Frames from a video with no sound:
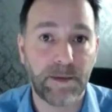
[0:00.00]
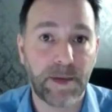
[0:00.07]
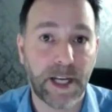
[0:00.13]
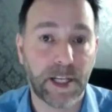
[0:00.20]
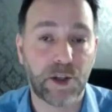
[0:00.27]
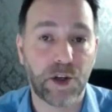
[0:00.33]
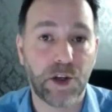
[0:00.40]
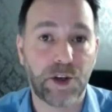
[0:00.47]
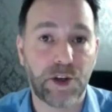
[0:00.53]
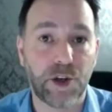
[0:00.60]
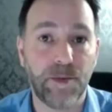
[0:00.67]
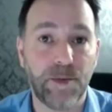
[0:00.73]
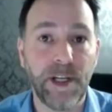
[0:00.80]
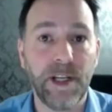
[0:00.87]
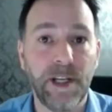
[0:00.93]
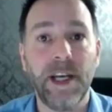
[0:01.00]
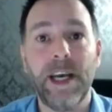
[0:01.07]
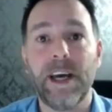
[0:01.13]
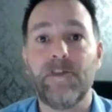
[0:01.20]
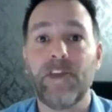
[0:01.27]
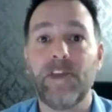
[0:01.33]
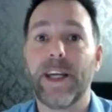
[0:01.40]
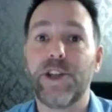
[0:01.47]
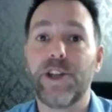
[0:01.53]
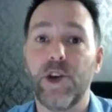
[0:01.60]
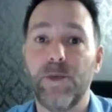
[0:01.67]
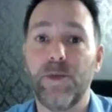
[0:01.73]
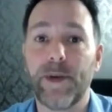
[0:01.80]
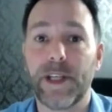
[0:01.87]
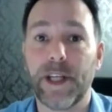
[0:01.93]
kind of dog groomer. And then
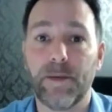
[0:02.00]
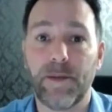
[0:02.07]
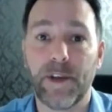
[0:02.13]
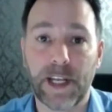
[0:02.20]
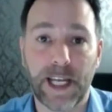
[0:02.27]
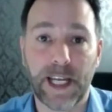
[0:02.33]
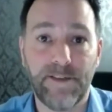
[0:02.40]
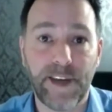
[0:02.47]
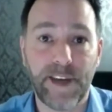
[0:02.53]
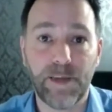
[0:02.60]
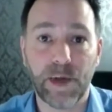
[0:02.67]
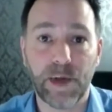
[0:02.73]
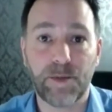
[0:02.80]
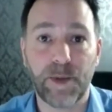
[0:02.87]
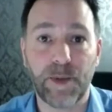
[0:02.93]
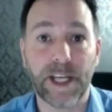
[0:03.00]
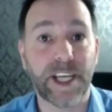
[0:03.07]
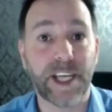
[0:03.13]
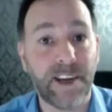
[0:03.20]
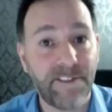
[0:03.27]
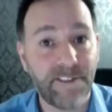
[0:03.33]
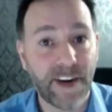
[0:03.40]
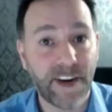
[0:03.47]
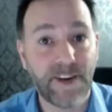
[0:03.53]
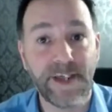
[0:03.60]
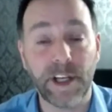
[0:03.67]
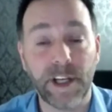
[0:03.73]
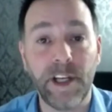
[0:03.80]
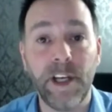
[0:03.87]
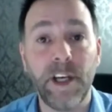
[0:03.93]
she opened up the kind of Facebook page. And I
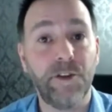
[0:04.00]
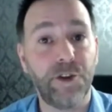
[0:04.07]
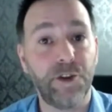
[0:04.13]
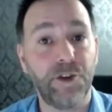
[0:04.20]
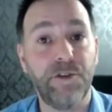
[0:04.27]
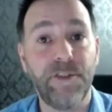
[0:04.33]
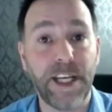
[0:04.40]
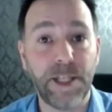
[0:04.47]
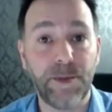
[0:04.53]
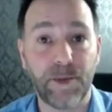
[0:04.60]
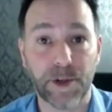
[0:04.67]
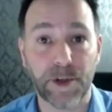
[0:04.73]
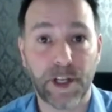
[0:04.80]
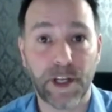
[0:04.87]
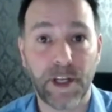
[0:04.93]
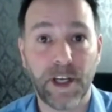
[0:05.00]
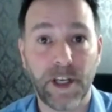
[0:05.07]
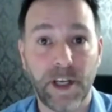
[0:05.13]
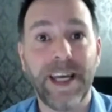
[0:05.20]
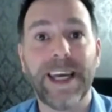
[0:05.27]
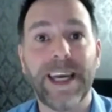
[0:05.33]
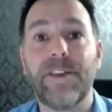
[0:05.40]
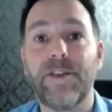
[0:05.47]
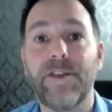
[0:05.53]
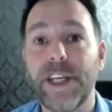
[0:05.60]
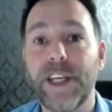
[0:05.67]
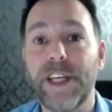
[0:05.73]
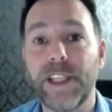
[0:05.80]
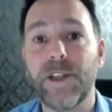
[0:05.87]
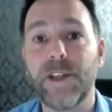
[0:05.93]
found her through Facebook. And
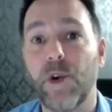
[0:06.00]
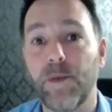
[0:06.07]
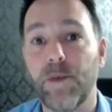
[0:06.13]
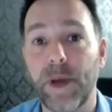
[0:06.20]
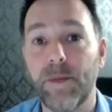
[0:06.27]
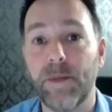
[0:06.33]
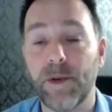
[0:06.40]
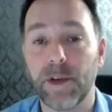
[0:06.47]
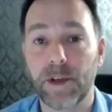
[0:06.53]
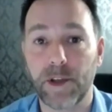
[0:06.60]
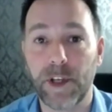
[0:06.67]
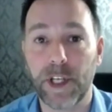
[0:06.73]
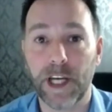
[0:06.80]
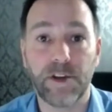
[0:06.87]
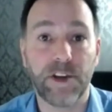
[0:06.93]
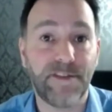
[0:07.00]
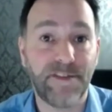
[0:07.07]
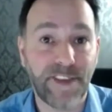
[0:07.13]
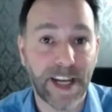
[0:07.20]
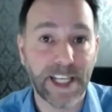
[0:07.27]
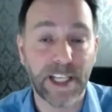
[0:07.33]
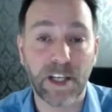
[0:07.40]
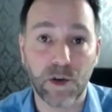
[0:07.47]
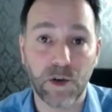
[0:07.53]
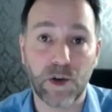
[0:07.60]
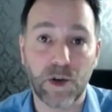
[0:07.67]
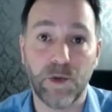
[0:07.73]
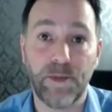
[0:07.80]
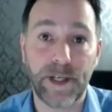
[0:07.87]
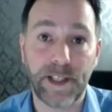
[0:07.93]
this is what people are doing now. They're finding
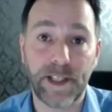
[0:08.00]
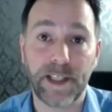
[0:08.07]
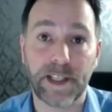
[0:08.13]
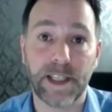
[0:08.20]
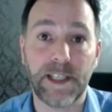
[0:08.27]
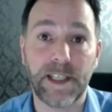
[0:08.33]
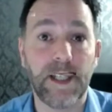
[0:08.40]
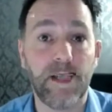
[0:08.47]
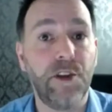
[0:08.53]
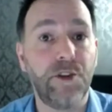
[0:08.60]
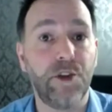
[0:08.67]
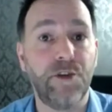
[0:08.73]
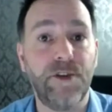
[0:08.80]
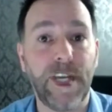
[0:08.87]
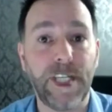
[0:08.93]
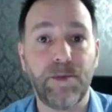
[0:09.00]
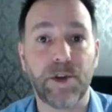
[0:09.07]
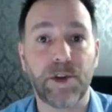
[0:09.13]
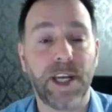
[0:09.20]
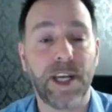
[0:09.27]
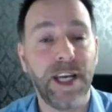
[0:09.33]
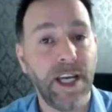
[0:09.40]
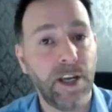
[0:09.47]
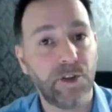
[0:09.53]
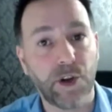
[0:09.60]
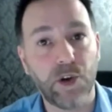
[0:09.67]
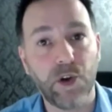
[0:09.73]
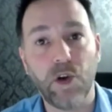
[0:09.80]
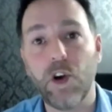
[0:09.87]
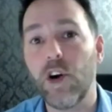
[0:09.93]
local businesses through Facebook.
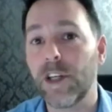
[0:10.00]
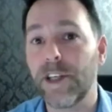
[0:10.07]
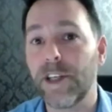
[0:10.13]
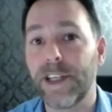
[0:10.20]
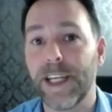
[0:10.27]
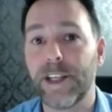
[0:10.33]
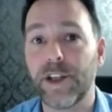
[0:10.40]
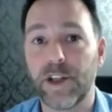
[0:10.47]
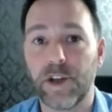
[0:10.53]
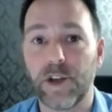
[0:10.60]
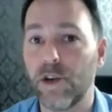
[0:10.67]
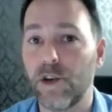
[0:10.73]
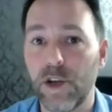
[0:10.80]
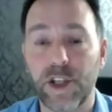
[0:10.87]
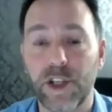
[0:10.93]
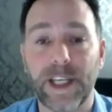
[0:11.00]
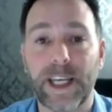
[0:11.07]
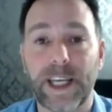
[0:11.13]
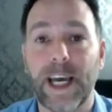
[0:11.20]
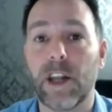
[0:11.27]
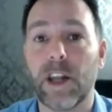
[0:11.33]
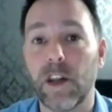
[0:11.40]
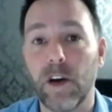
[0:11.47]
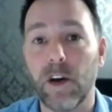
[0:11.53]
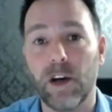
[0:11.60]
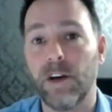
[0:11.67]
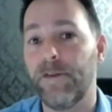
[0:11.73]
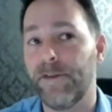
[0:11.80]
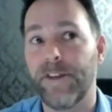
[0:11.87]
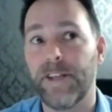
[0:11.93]
They're no longer searching Google, because you get a
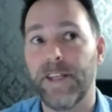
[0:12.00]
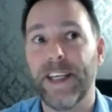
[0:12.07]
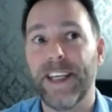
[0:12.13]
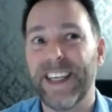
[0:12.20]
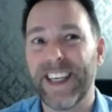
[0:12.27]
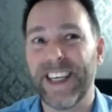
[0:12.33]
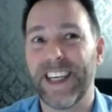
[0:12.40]
lot of